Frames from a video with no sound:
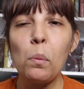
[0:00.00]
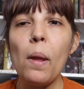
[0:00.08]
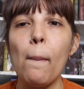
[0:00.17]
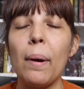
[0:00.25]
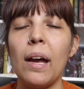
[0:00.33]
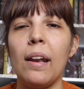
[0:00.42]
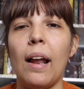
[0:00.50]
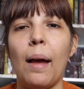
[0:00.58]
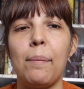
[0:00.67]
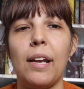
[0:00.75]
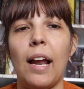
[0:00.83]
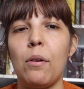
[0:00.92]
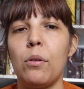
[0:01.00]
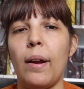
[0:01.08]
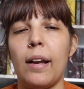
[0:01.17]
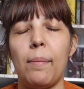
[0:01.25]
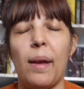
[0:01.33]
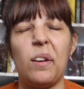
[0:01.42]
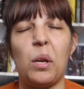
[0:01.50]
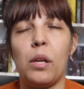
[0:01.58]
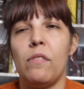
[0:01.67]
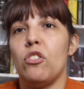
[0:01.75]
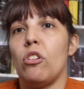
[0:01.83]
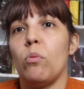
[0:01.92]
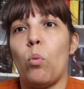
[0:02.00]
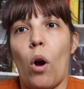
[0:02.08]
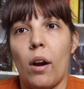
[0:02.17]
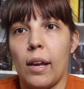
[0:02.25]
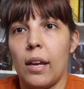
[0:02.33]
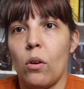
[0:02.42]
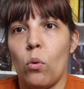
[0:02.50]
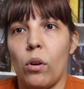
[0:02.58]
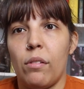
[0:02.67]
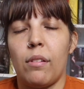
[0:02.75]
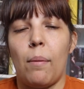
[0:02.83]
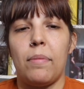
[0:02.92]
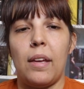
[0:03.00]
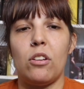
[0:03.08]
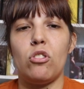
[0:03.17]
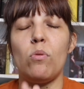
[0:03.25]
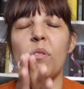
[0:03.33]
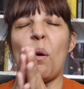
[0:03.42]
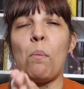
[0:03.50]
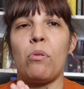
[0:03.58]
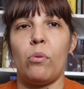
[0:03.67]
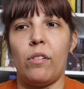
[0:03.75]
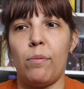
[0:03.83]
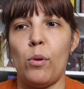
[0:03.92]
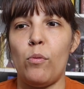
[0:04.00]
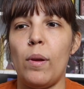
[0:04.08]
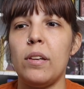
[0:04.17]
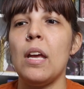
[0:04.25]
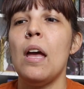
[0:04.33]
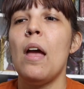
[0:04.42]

But I mean, I would recommend even just walking or something, do some sort of movement.